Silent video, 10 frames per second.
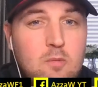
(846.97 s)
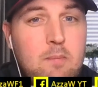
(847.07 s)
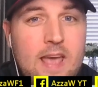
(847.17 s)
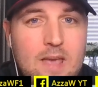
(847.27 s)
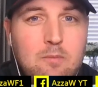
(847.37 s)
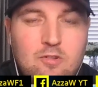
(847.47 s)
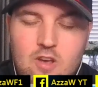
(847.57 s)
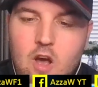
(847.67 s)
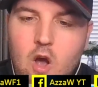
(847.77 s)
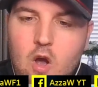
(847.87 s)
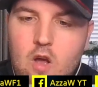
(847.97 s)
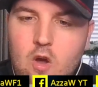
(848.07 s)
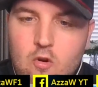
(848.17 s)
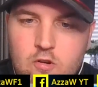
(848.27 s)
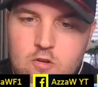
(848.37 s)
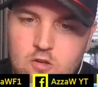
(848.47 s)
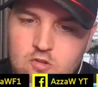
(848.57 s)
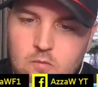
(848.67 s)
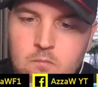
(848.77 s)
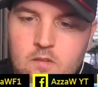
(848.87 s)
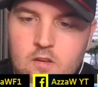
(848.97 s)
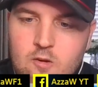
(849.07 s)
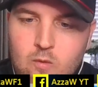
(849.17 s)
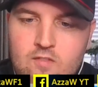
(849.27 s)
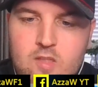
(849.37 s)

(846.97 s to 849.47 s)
be able to undercut them with the